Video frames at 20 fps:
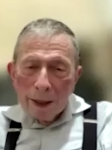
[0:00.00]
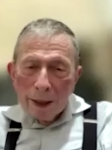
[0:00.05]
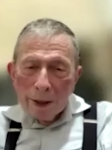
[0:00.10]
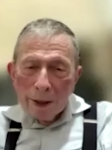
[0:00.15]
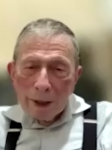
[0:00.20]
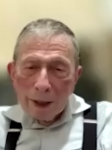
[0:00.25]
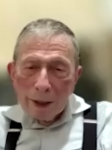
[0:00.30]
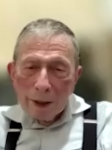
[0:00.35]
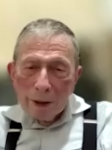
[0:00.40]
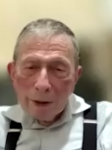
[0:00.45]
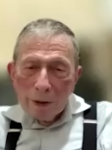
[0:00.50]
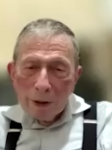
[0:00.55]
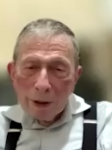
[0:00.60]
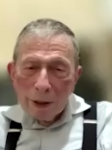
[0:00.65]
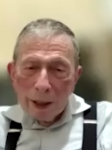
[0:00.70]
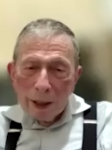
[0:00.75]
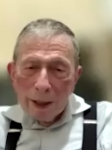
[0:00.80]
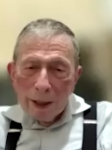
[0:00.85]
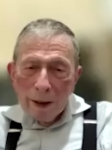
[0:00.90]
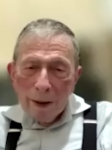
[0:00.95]
Yes, as you
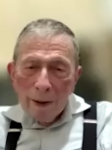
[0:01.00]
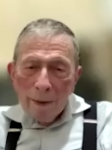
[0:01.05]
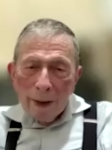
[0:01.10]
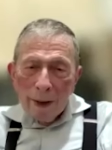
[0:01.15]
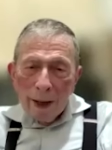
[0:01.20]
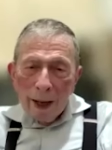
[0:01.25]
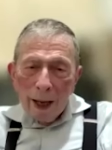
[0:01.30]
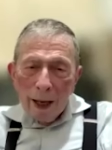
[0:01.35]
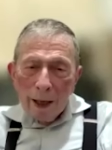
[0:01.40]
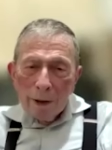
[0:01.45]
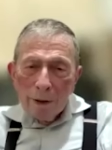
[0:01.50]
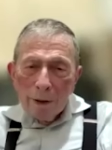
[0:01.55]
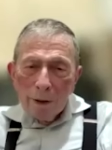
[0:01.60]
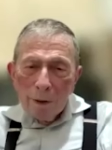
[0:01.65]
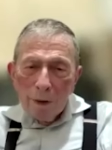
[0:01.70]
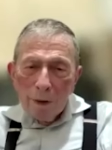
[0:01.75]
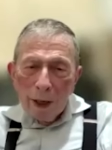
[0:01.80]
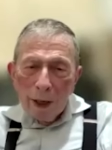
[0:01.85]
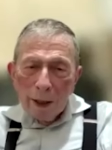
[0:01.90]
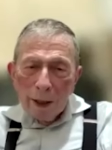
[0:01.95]
say, I
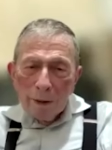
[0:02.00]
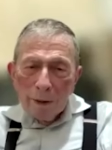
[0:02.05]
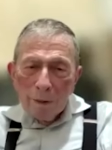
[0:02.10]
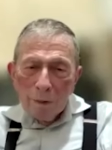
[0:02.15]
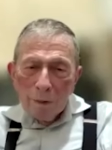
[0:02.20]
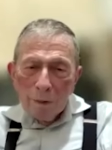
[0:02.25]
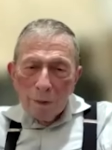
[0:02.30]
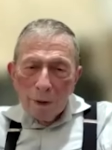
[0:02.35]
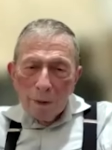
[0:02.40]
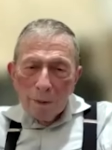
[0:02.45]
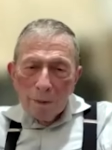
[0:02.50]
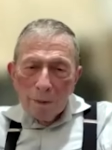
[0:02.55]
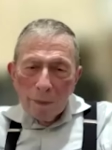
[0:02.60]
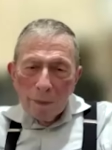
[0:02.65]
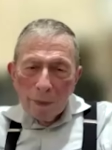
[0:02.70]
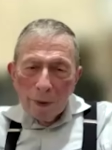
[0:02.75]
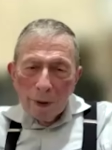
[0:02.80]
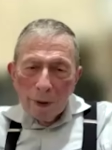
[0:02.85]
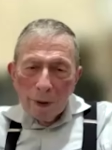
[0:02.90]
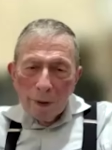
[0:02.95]
knew Van
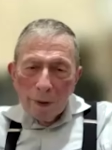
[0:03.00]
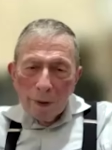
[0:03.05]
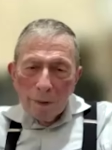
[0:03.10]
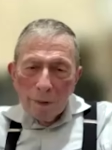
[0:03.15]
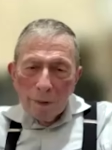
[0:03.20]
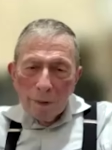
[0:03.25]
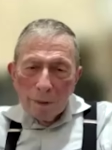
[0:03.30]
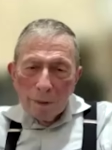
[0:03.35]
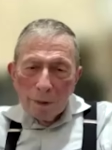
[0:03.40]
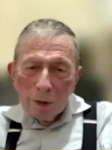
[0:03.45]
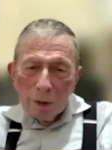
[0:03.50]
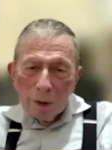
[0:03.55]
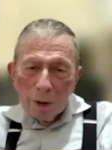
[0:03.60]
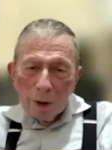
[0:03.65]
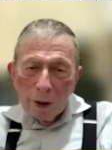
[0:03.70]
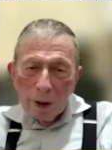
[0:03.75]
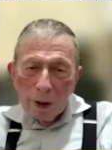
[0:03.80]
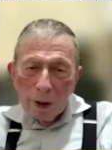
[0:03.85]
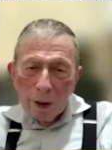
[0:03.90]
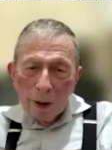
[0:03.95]
from
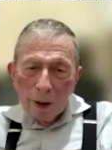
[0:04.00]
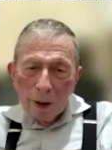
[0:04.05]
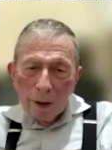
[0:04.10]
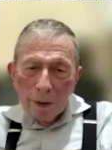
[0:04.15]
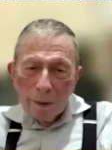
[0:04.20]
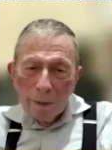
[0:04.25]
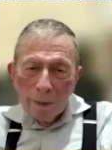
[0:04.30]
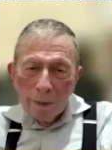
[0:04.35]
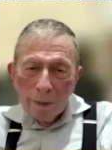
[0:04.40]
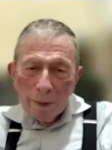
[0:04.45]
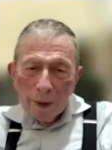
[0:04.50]
Juilliard.